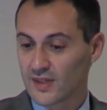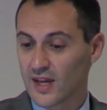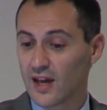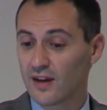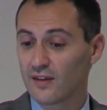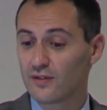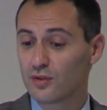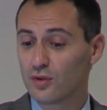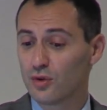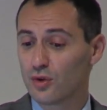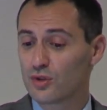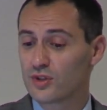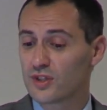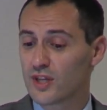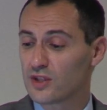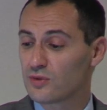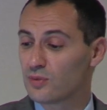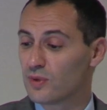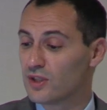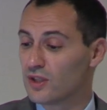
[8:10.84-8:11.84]
And of course,
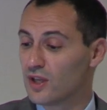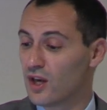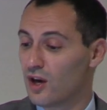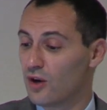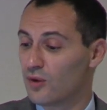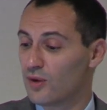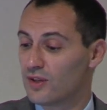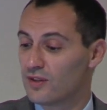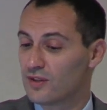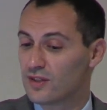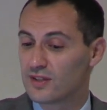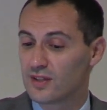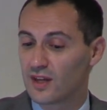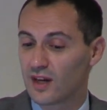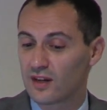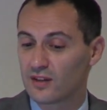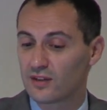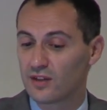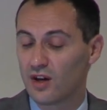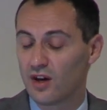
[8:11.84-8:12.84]
as we know, in the
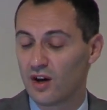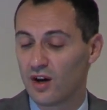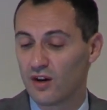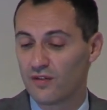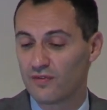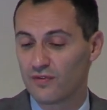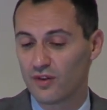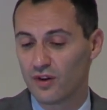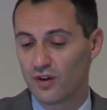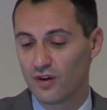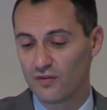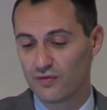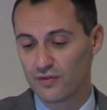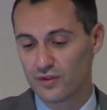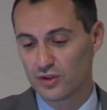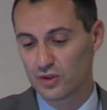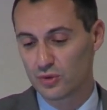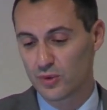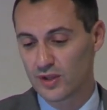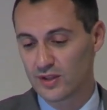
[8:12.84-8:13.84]
second half of
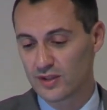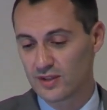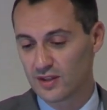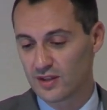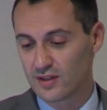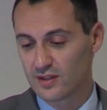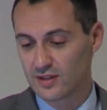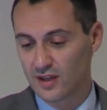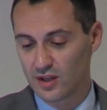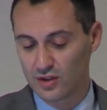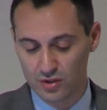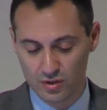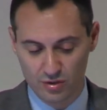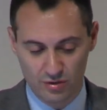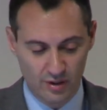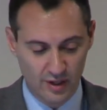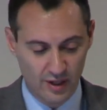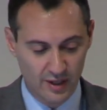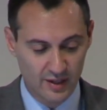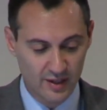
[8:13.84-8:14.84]
the 20th
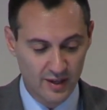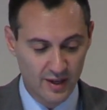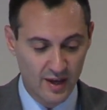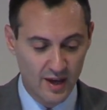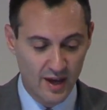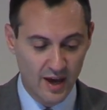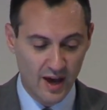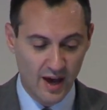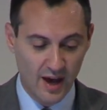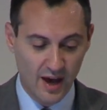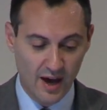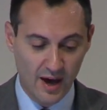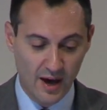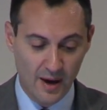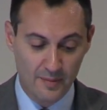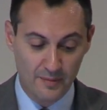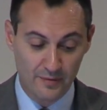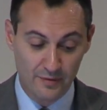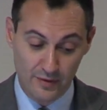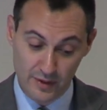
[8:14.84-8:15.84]
century,
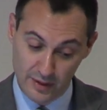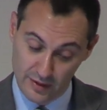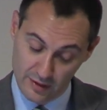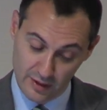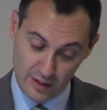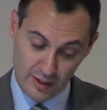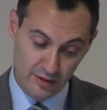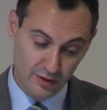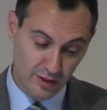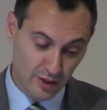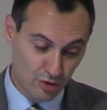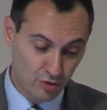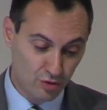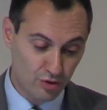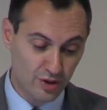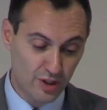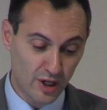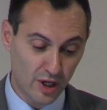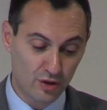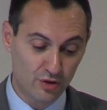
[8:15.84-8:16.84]
in this
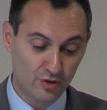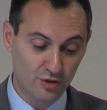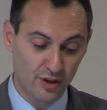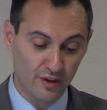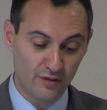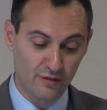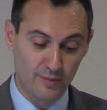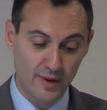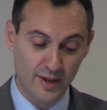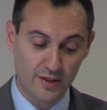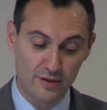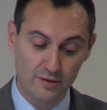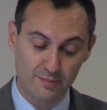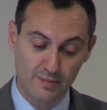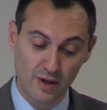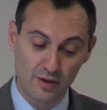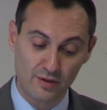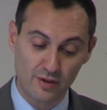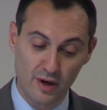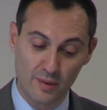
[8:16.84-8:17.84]
trajectory from
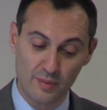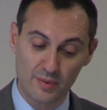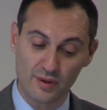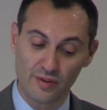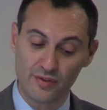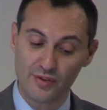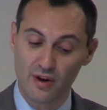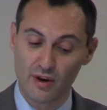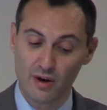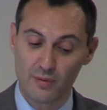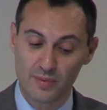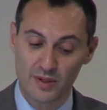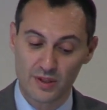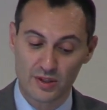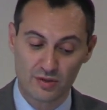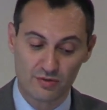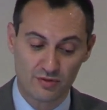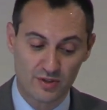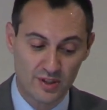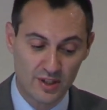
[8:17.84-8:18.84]
antimicrobial therapy
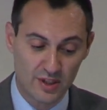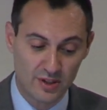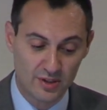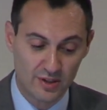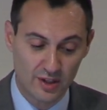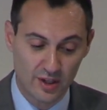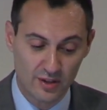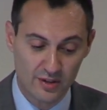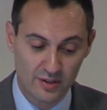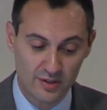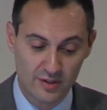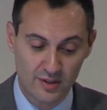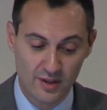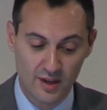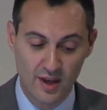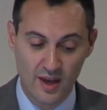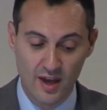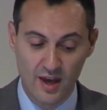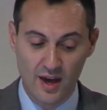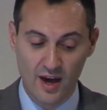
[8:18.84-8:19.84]
to resistance,
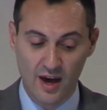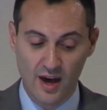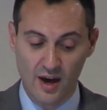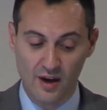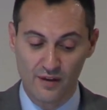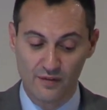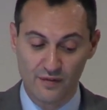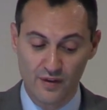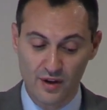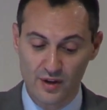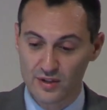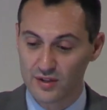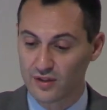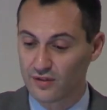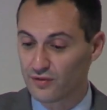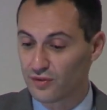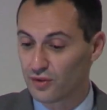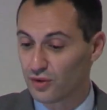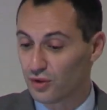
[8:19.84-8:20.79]
first of